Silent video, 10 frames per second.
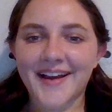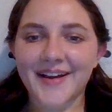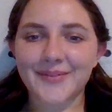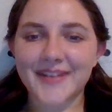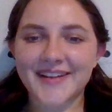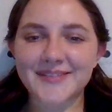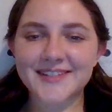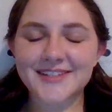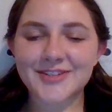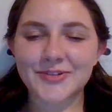Hi, my name is
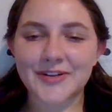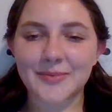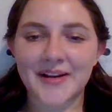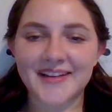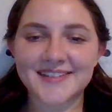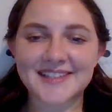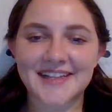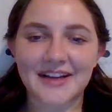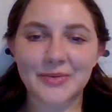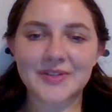Katrina Britt, and
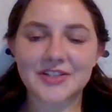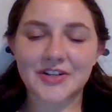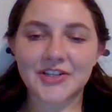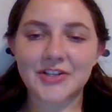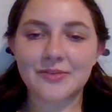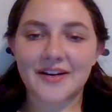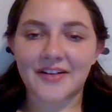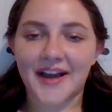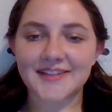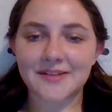today I will be talking to you about
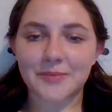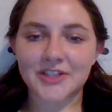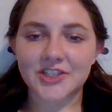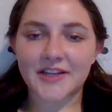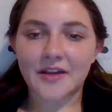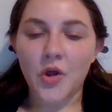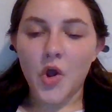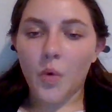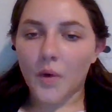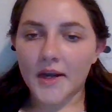Kaizen budgeting,
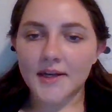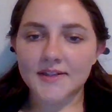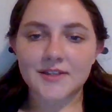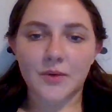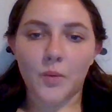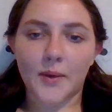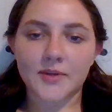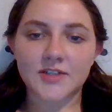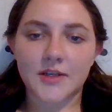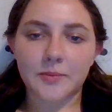what it is, and why we
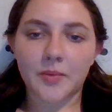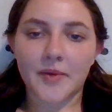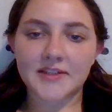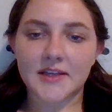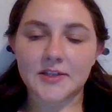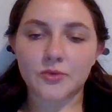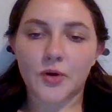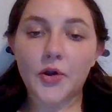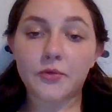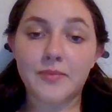should implement it into
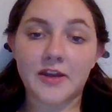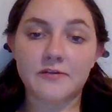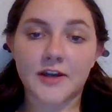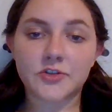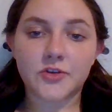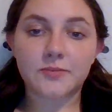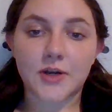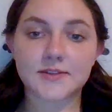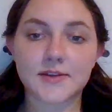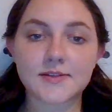our own manufacturing
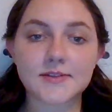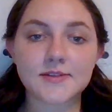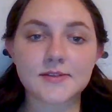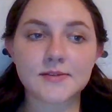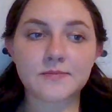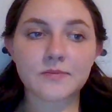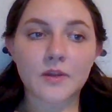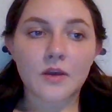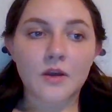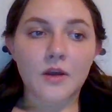processes.
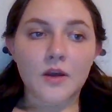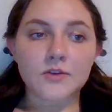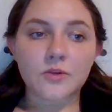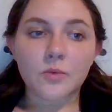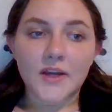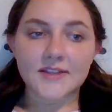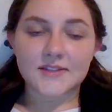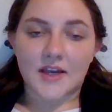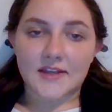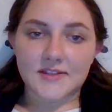So what is
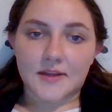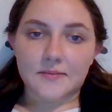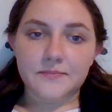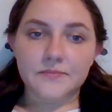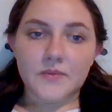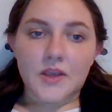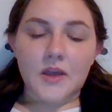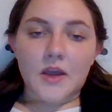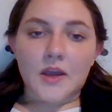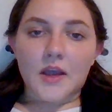Kaizen?
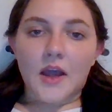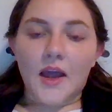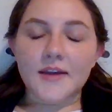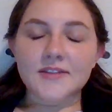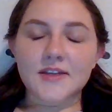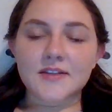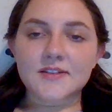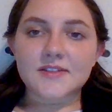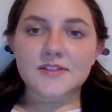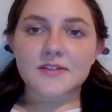
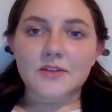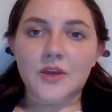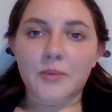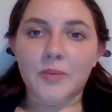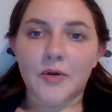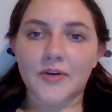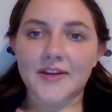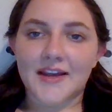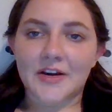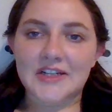Kaizens can be broken
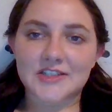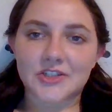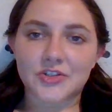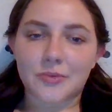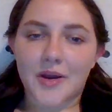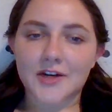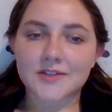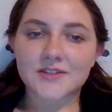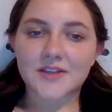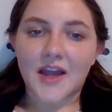down into two
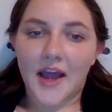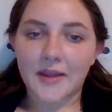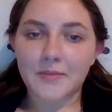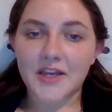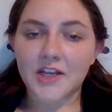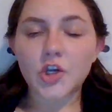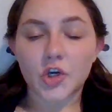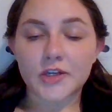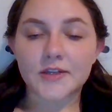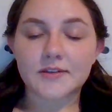parts, Kai meaning
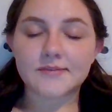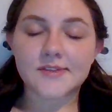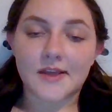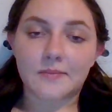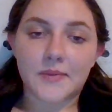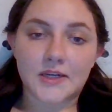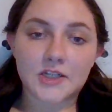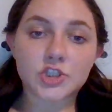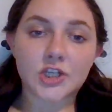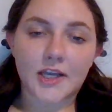good and Zen meaning
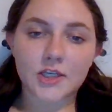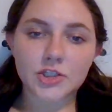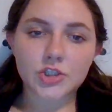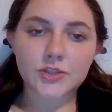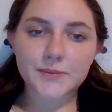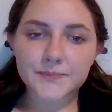change.